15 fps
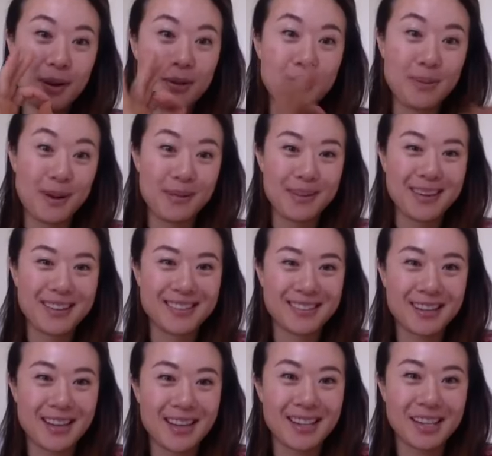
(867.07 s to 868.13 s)
Oh, probably because you're
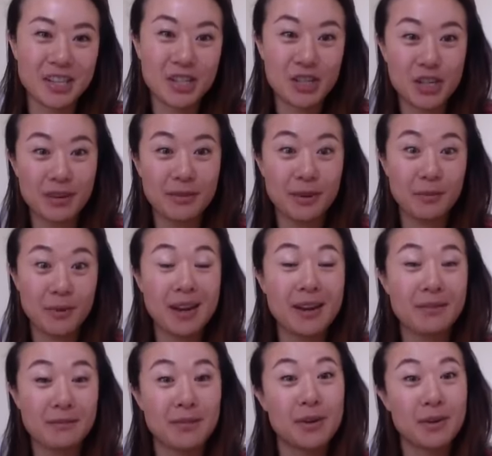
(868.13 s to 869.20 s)
not like shoving
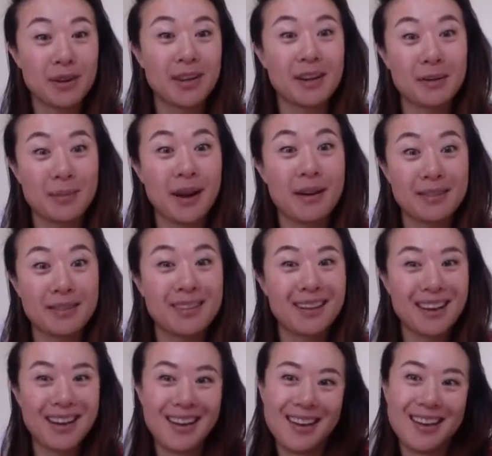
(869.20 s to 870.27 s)
random food in your mouth.
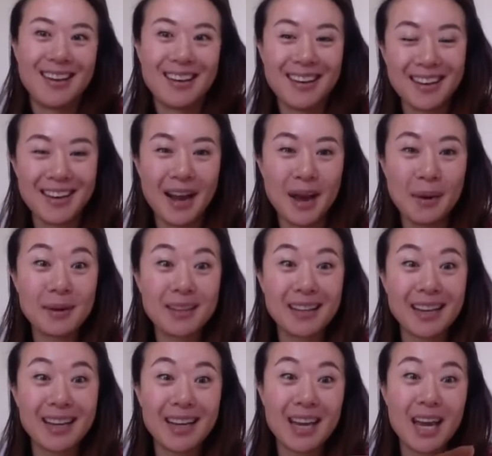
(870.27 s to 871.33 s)
I mean,
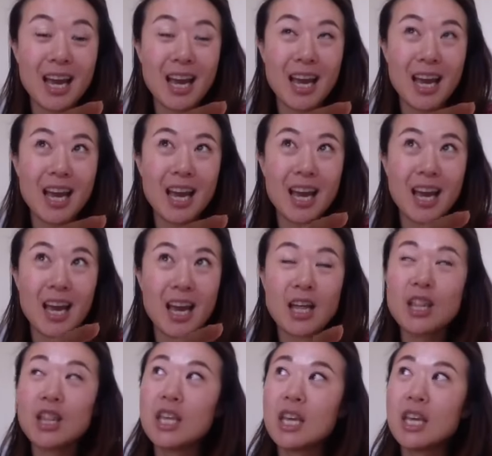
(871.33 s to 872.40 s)
like
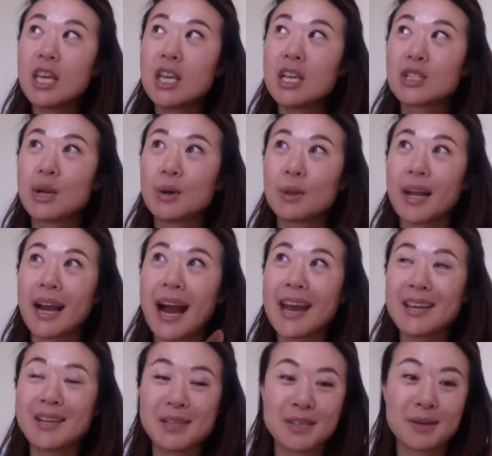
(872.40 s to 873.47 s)
like I
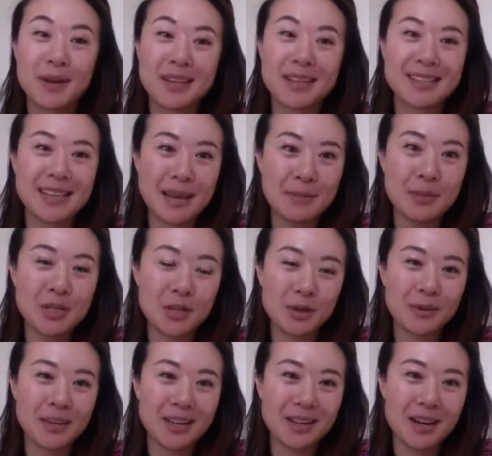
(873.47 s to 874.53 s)
used to play this game in
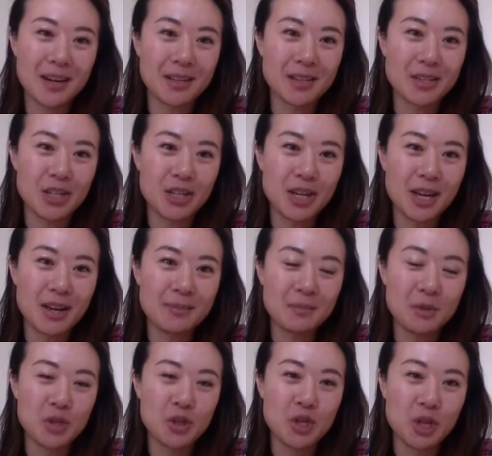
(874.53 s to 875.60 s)
Germany called
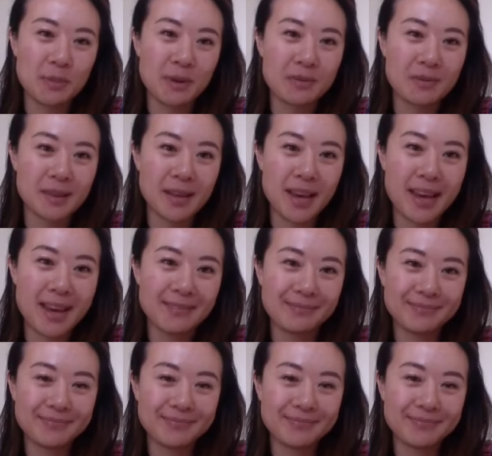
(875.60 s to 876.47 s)
German roulette,